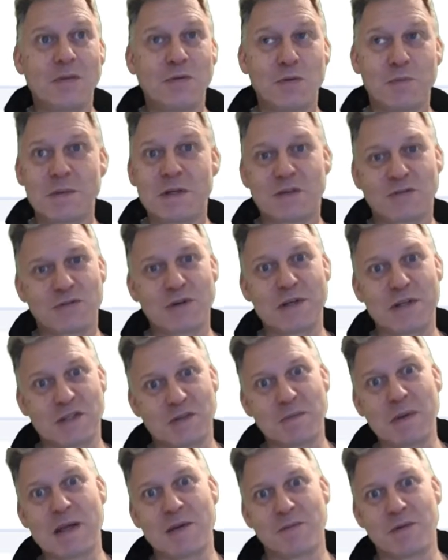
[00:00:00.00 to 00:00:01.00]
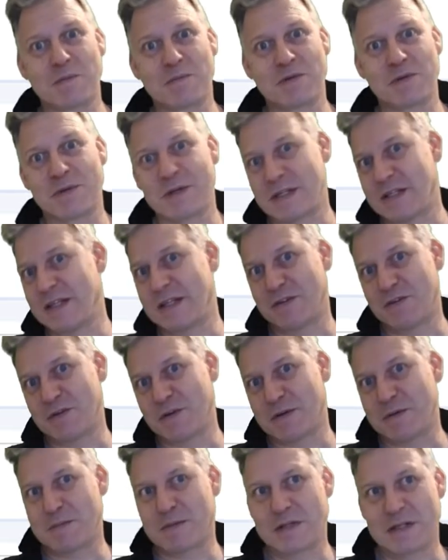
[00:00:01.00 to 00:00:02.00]
normally I try and explain what I'm doing and then do
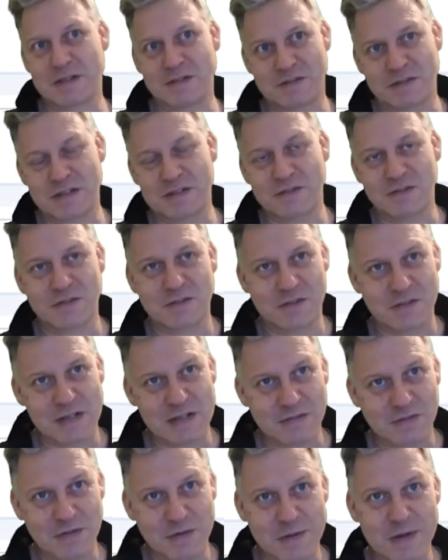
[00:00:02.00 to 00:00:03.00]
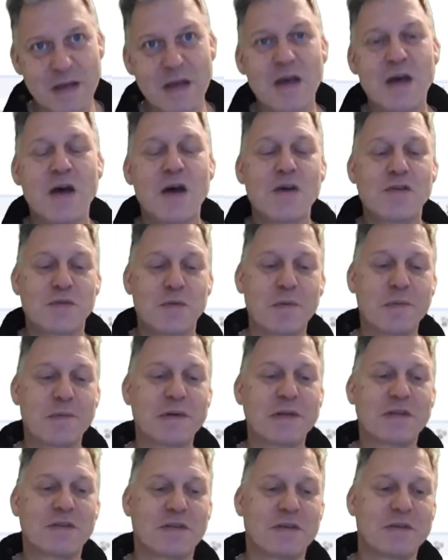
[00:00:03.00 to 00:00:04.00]
it, but let's let's let's do it. So what we're
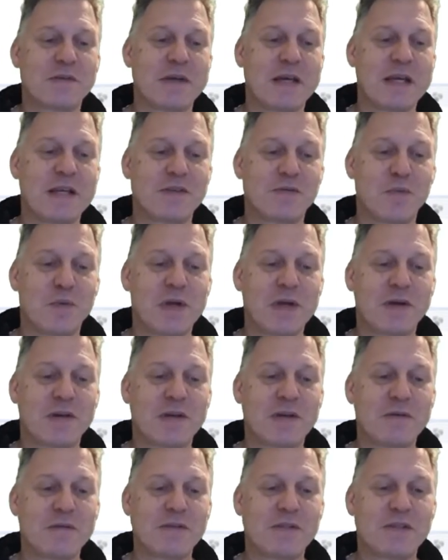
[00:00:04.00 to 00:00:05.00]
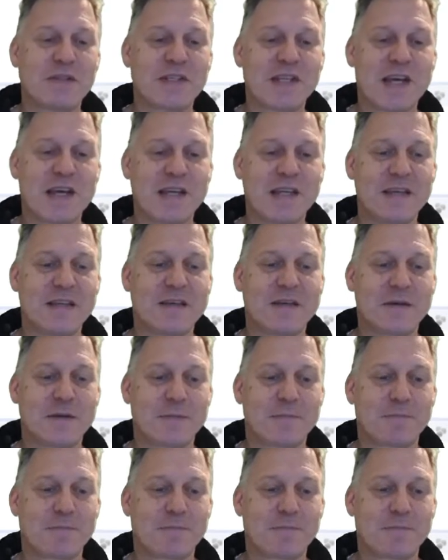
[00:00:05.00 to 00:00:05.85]
going to do is we are going to take